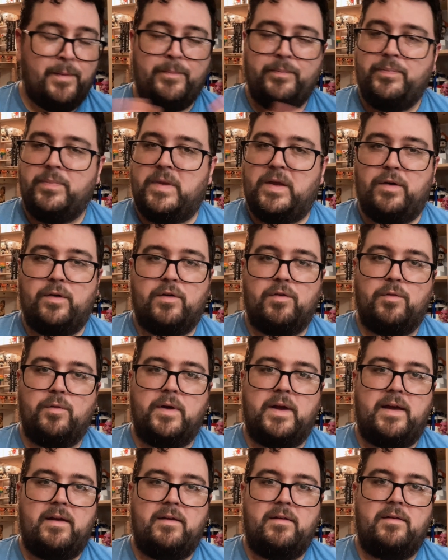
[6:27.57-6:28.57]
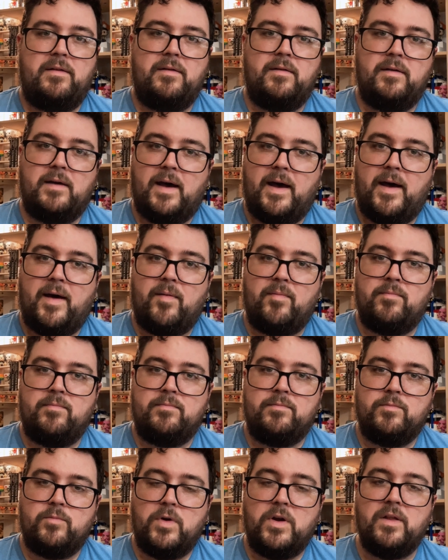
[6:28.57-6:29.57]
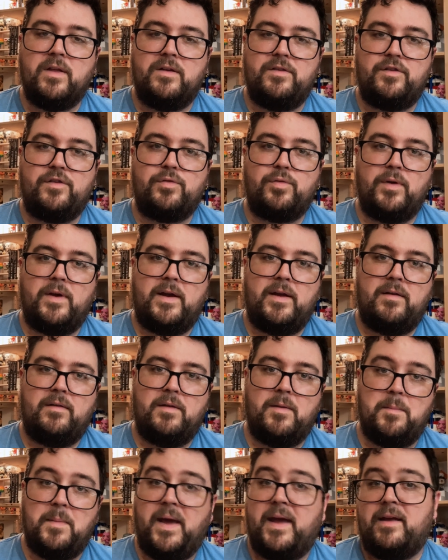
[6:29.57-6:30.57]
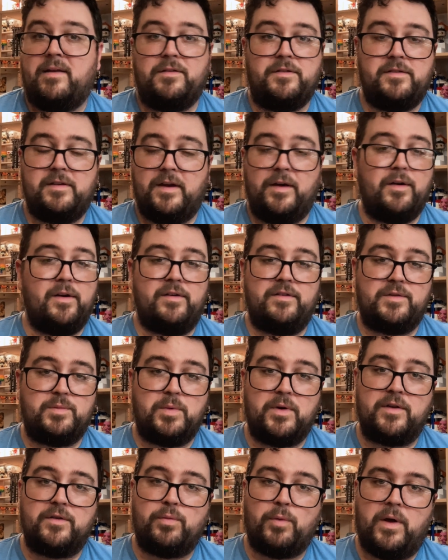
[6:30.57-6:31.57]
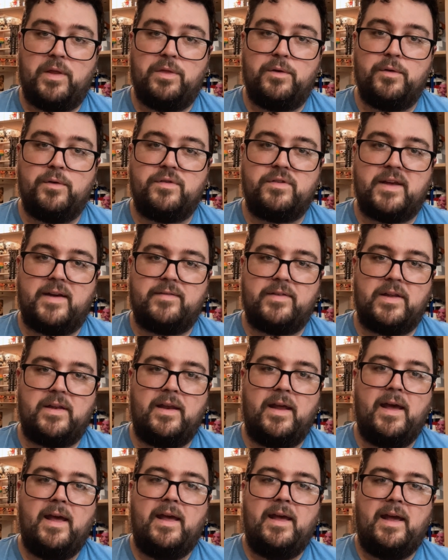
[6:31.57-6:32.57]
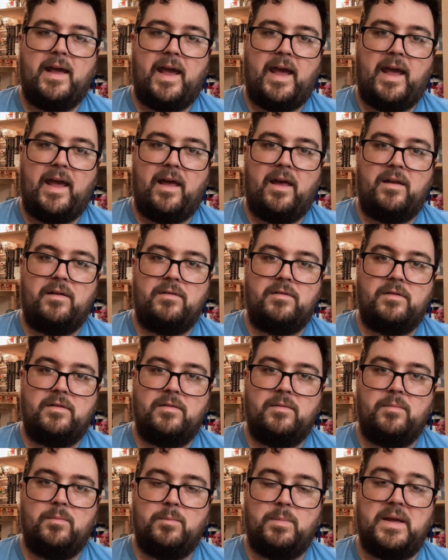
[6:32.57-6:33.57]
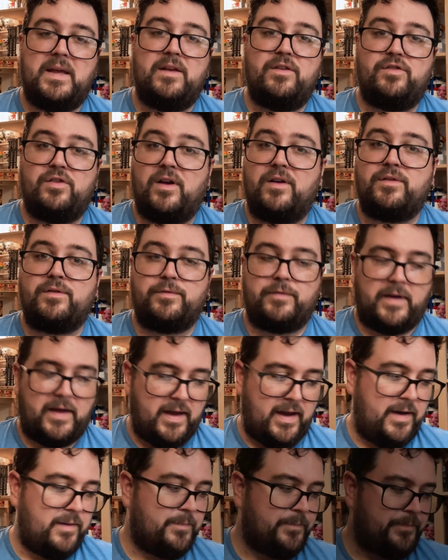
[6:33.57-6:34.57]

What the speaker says: you could really just read the main series, books 1 through 7, and be just fine.